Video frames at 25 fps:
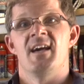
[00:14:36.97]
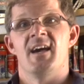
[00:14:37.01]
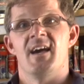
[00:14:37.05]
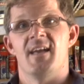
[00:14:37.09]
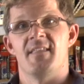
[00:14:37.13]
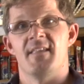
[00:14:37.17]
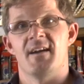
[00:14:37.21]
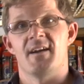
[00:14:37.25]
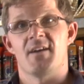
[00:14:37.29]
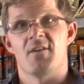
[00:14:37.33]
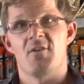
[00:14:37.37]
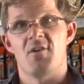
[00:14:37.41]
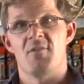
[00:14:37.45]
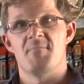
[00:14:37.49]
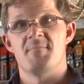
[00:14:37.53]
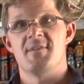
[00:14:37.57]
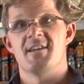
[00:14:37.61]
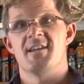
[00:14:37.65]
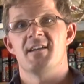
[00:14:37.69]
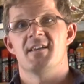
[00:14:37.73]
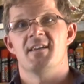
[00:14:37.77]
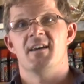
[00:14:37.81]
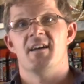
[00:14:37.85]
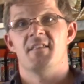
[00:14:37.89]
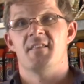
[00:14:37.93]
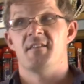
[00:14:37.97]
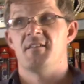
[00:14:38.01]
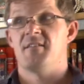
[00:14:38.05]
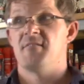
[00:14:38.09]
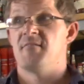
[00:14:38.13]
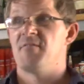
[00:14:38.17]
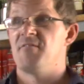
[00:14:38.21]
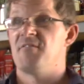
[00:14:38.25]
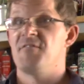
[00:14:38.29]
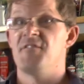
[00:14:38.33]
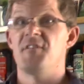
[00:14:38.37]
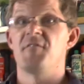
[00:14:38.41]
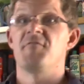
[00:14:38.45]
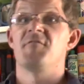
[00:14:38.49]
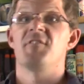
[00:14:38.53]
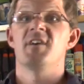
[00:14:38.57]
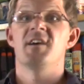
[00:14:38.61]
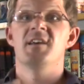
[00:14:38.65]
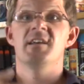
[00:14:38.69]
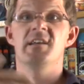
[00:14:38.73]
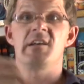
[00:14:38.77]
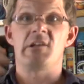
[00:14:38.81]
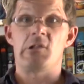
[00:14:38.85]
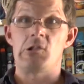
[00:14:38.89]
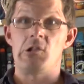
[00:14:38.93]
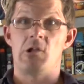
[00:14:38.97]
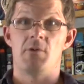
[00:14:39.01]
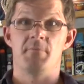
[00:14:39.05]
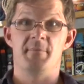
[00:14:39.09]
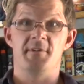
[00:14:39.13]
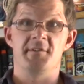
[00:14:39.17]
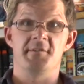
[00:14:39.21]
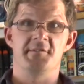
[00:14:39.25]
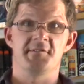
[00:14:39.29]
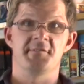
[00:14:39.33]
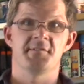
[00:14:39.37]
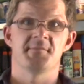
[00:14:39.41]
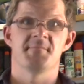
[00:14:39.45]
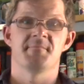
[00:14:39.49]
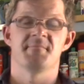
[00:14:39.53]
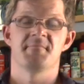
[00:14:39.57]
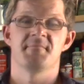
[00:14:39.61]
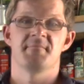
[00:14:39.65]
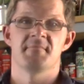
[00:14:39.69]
and that got me another 15 kilometres.